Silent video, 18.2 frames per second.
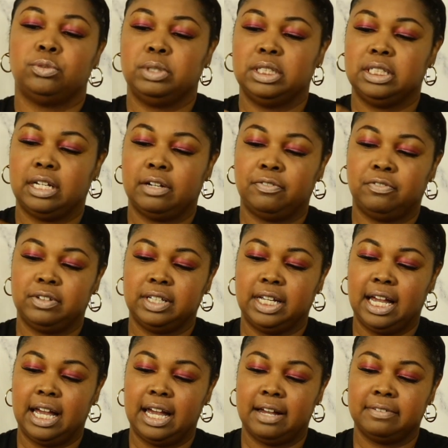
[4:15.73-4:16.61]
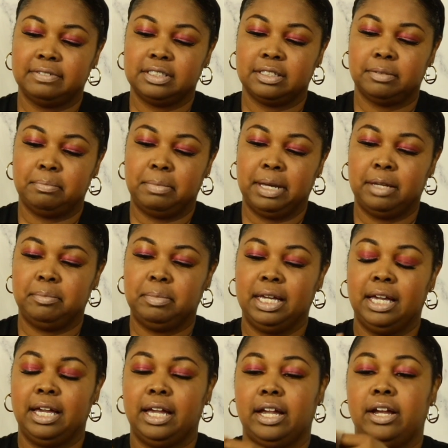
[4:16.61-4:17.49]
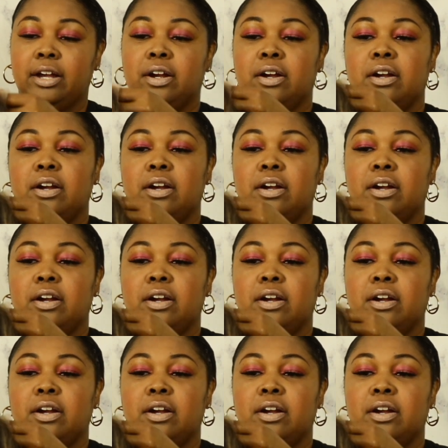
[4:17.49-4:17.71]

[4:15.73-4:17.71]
We definitely have some baby hair.